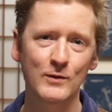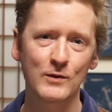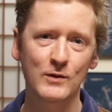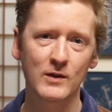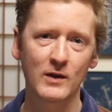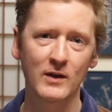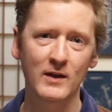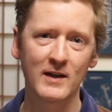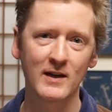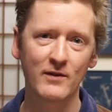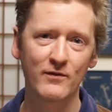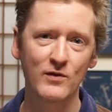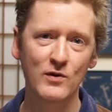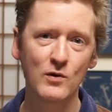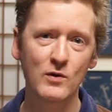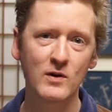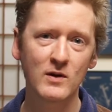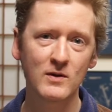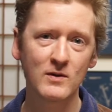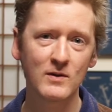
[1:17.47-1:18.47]
So if
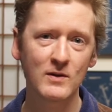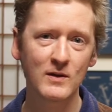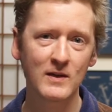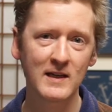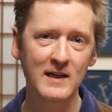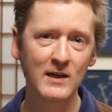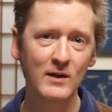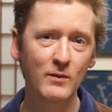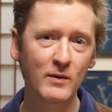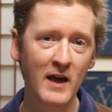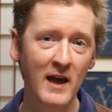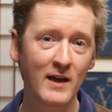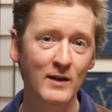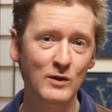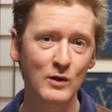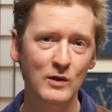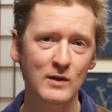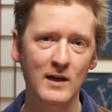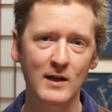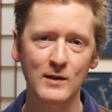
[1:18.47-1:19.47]
you can kill
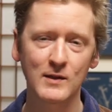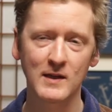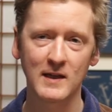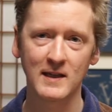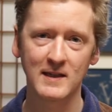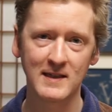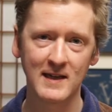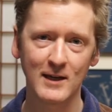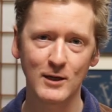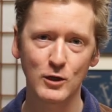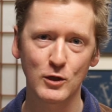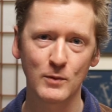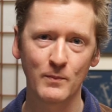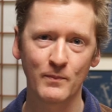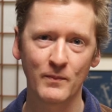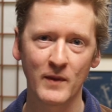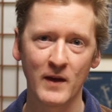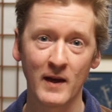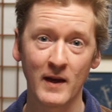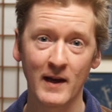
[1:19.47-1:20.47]
cancer cells in a dish,
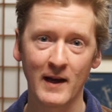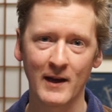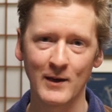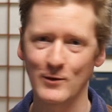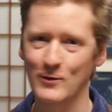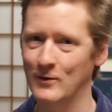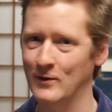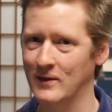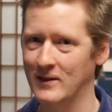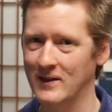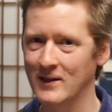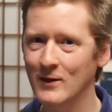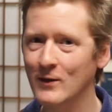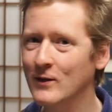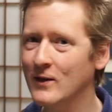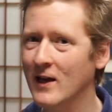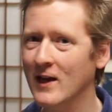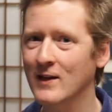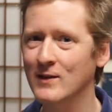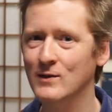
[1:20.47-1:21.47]
and you can
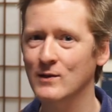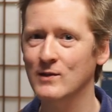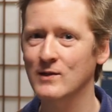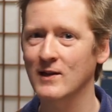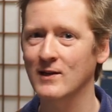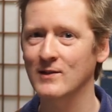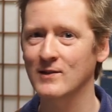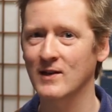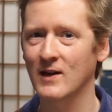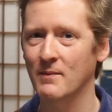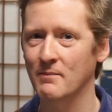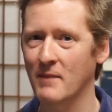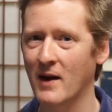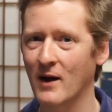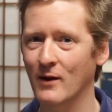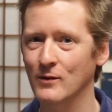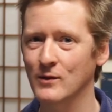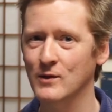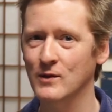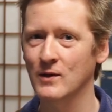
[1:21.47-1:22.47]
kill cancer cells in a
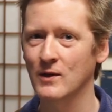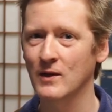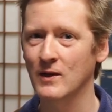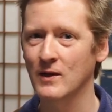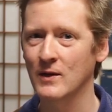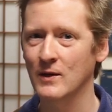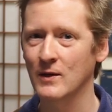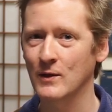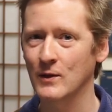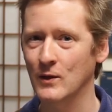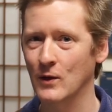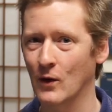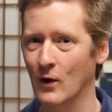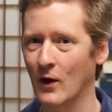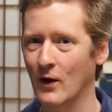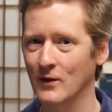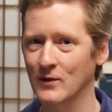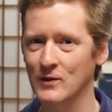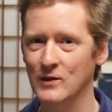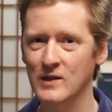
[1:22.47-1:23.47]
mouse, you're
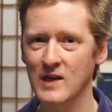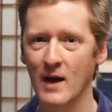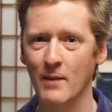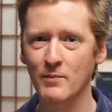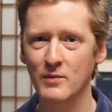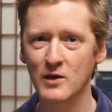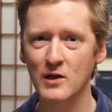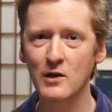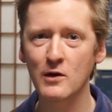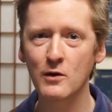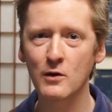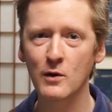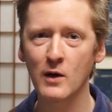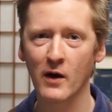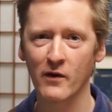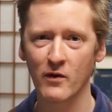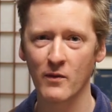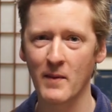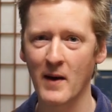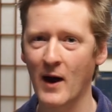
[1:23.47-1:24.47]
on step two
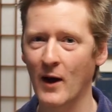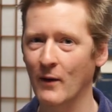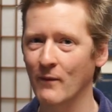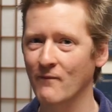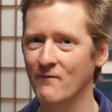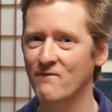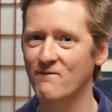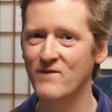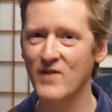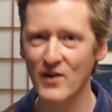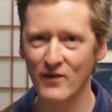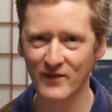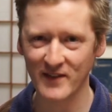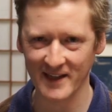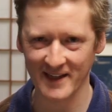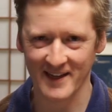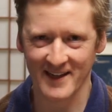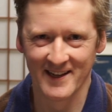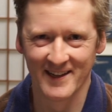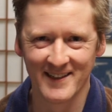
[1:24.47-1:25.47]
of about
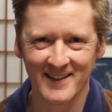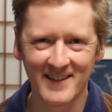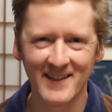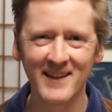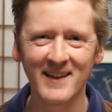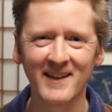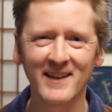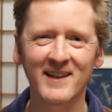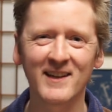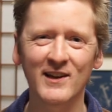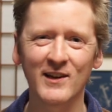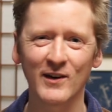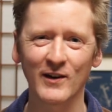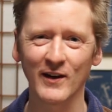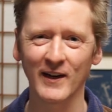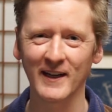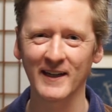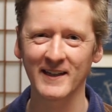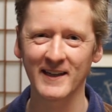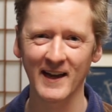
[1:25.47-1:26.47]
fifty to
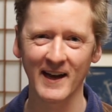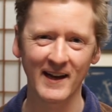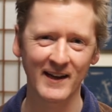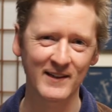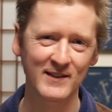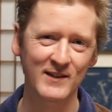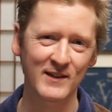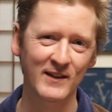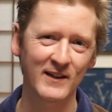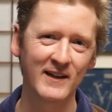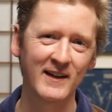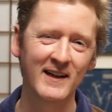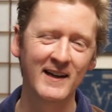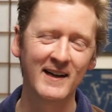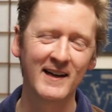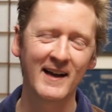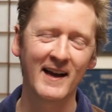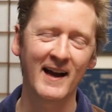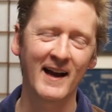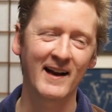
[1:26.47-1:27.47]
curing cancer.
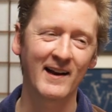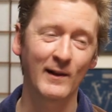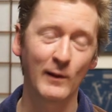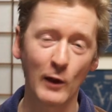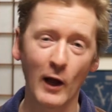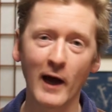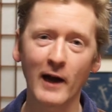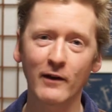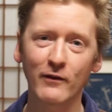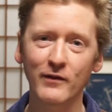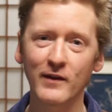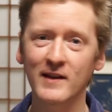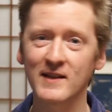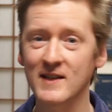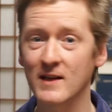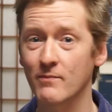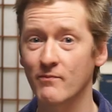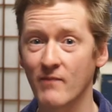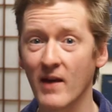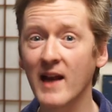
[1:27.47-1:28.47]
And a lot of
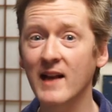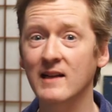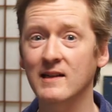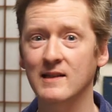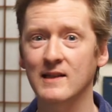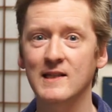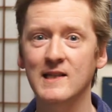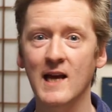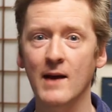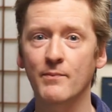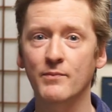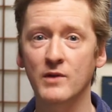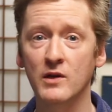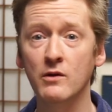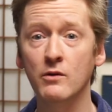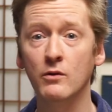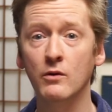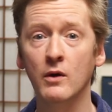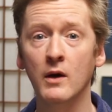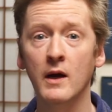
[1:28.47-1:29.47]
things had made it to step
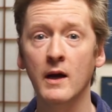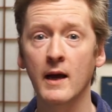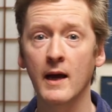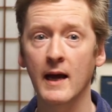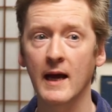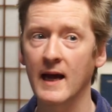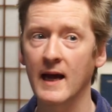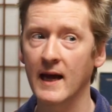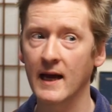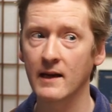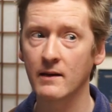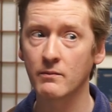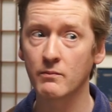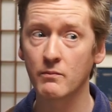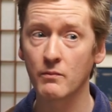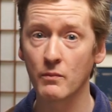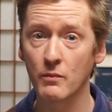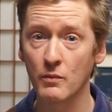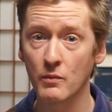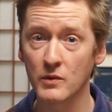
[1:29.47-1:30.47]
two, and
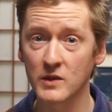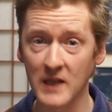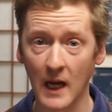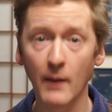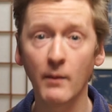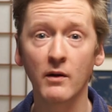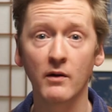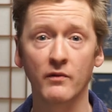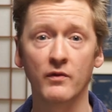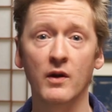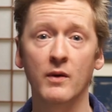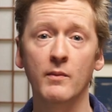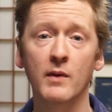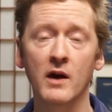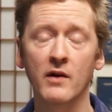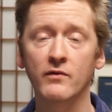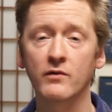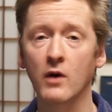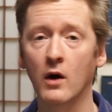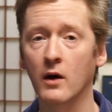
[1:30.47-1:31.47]
some of them
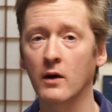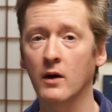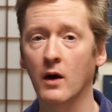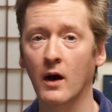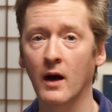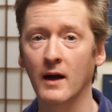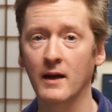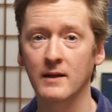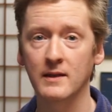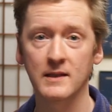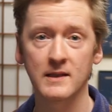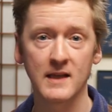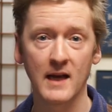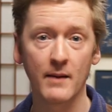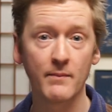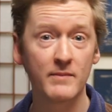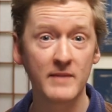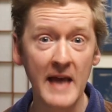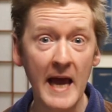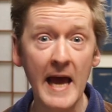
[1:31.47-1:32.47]
have gone on to
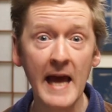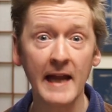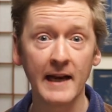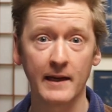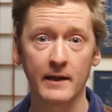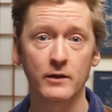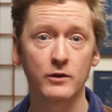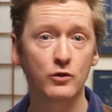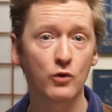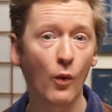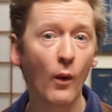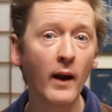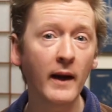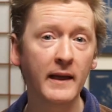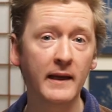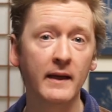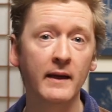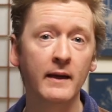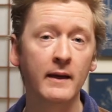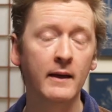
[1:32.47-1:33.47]
step ten and
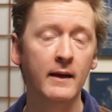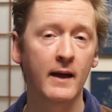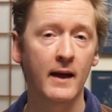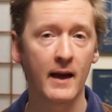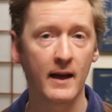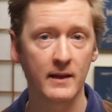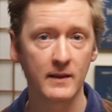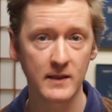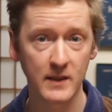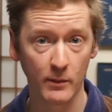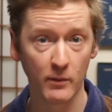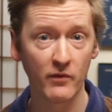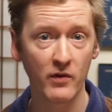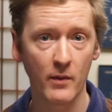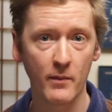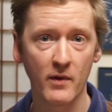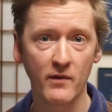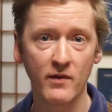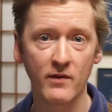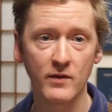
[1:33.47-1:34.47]
twenty, and some of
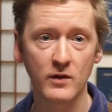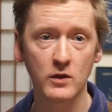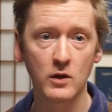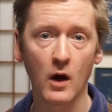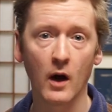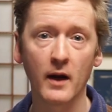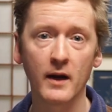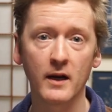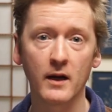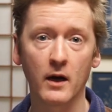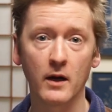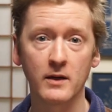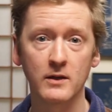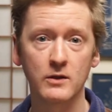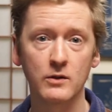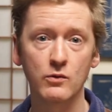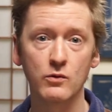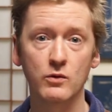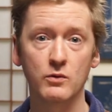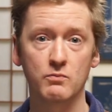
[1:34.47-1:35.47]
them have even gone on
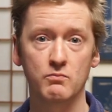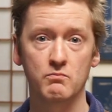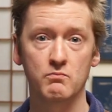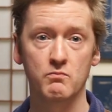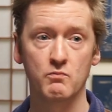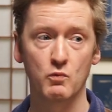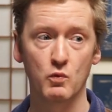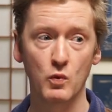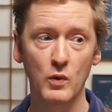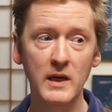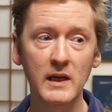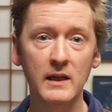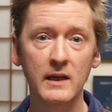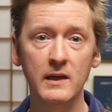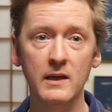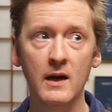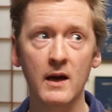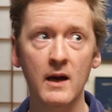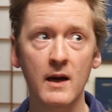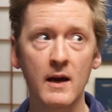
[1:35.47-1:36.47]
to
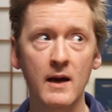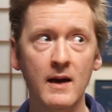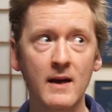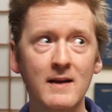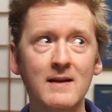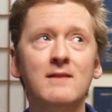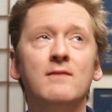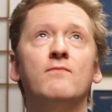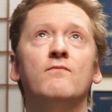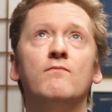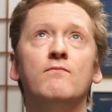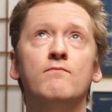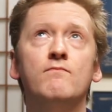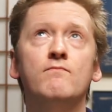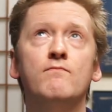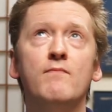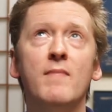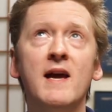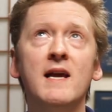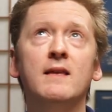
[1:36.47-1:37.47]
really
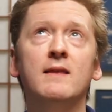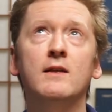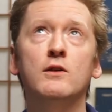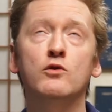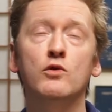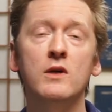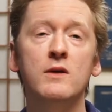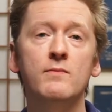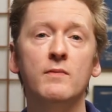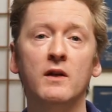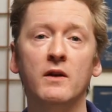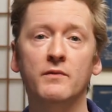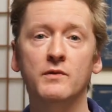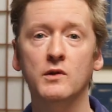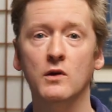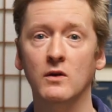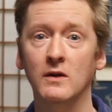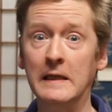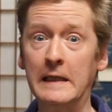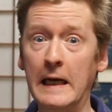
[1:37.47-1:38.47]
make the treatment of
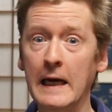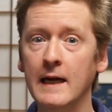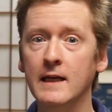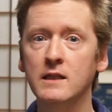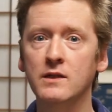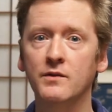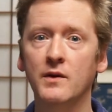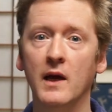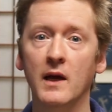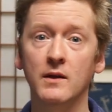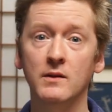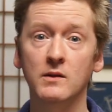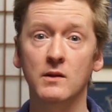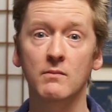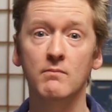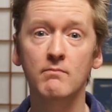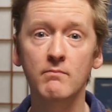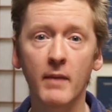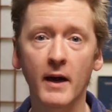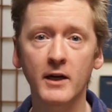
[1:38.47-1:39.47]
certain kinds of
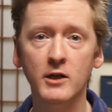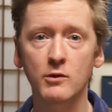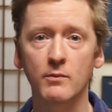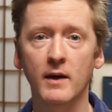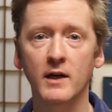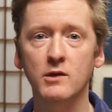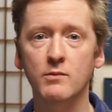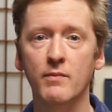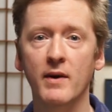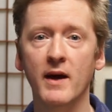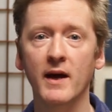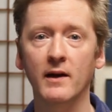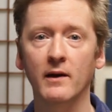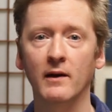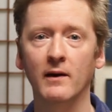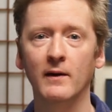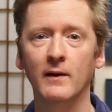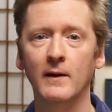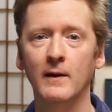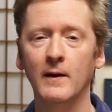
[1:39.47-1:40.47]
cancer much, much
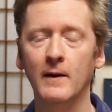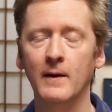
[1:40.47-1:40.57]
better.